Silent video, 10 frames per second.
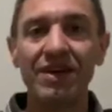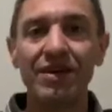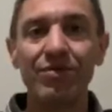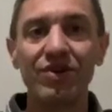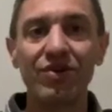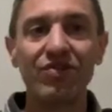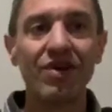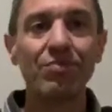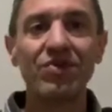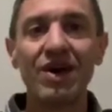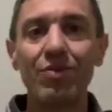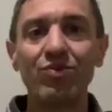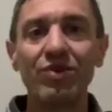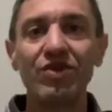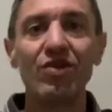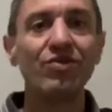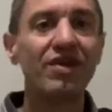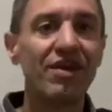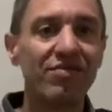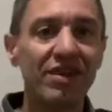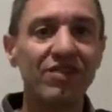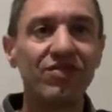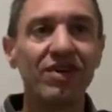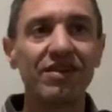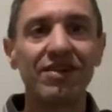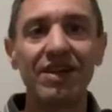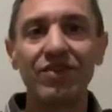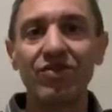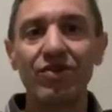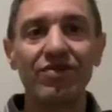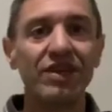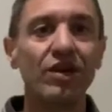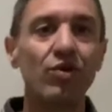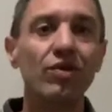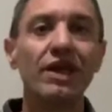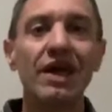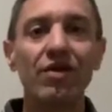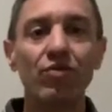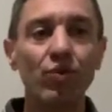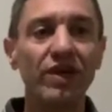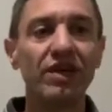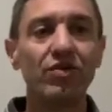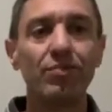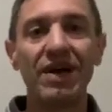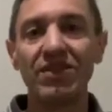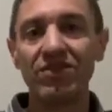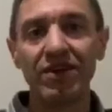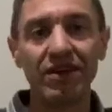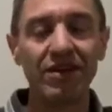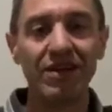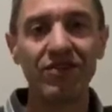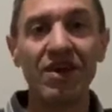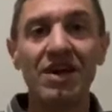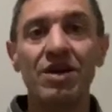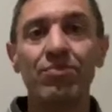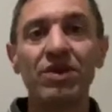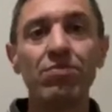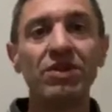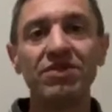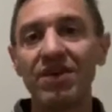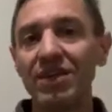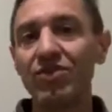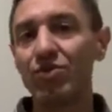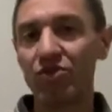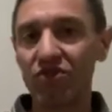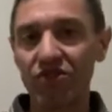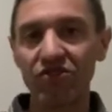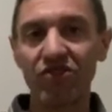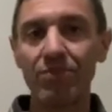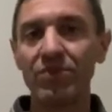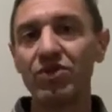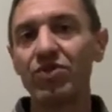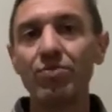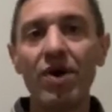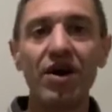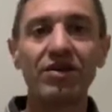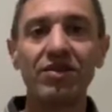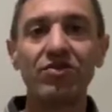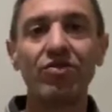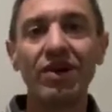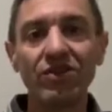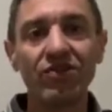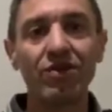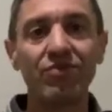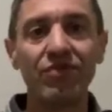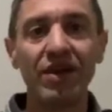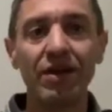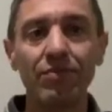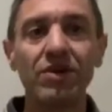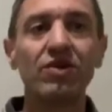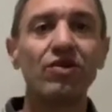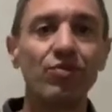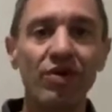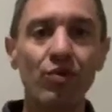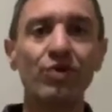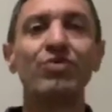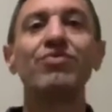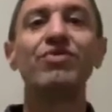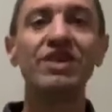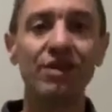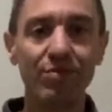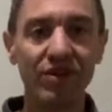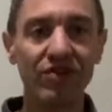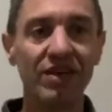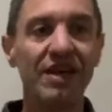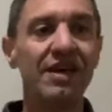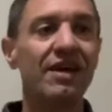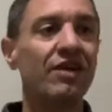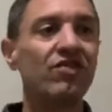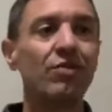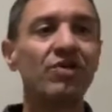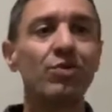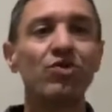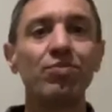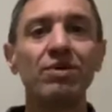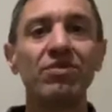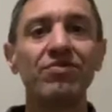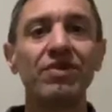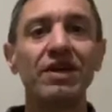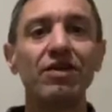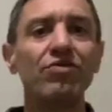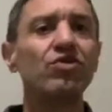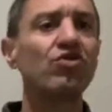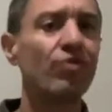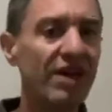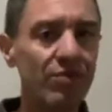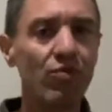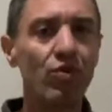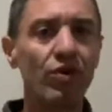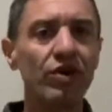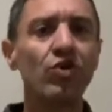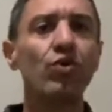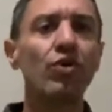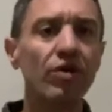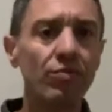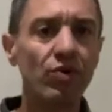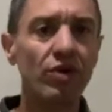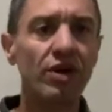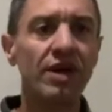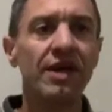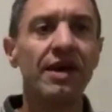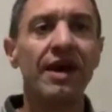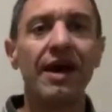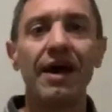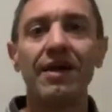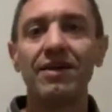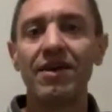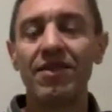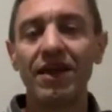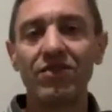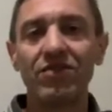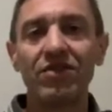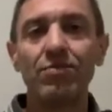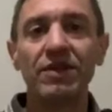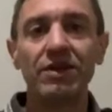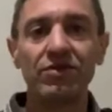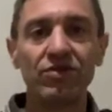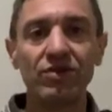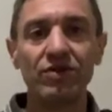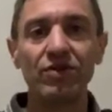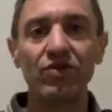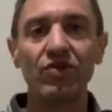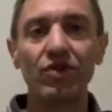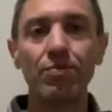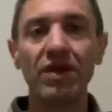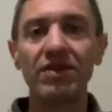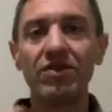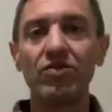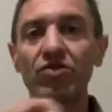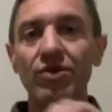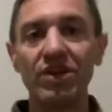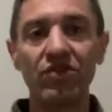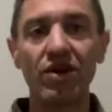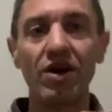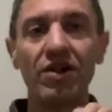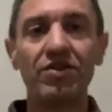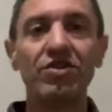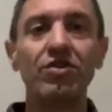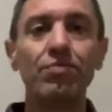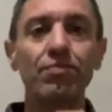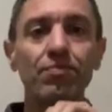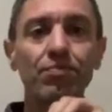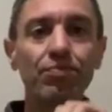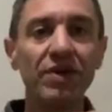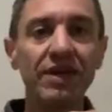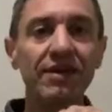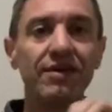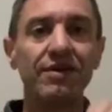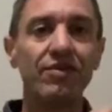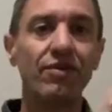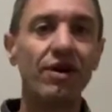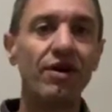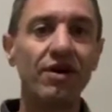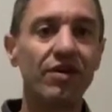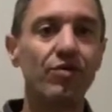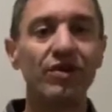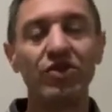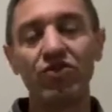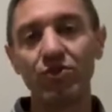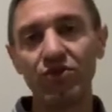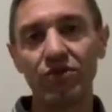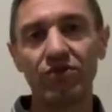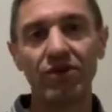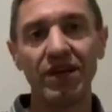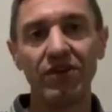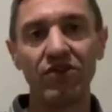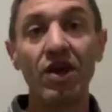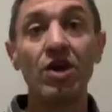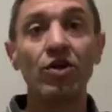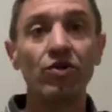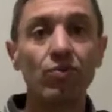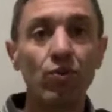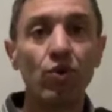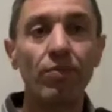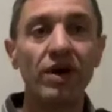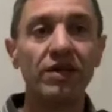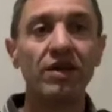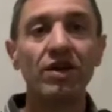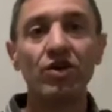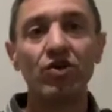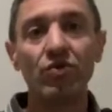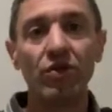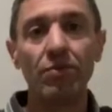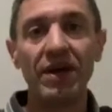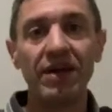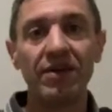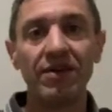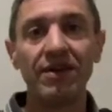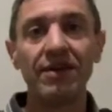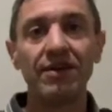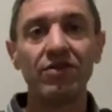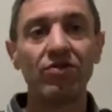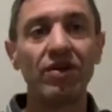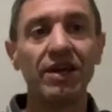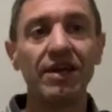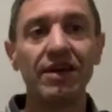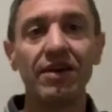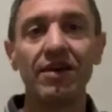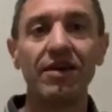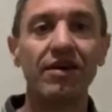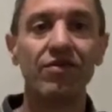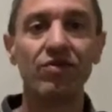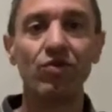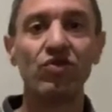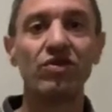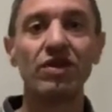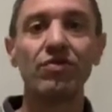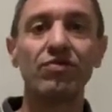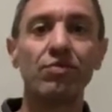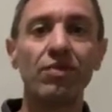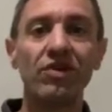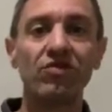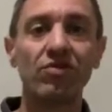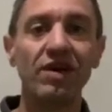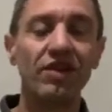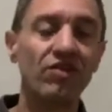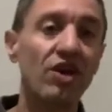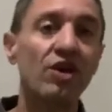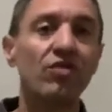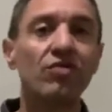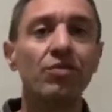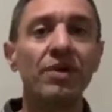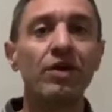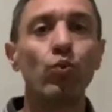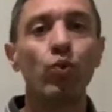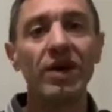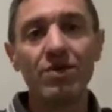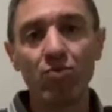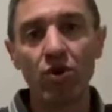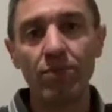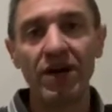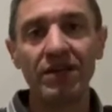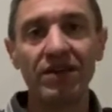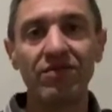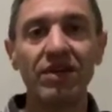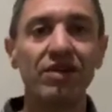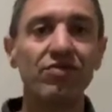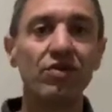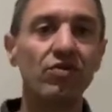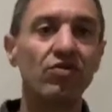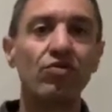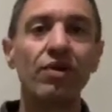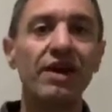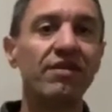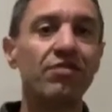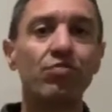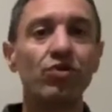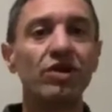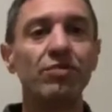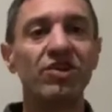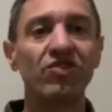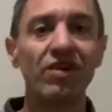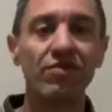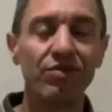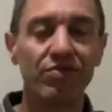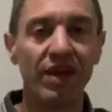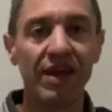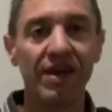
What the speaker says: Because sometimes when you don't have any signals, or when you only have weak or bad signals, people tend to just jump into the market and trade something because they want to feel busy. And sometimes people think if you trade more, you earn more, and that's simply not true. So the better your trades are, the pickier you are when you choose your trades, the more money you will make. Here in trading, if you stick with the best trades, you will make way more money than if you trade pretty much everything.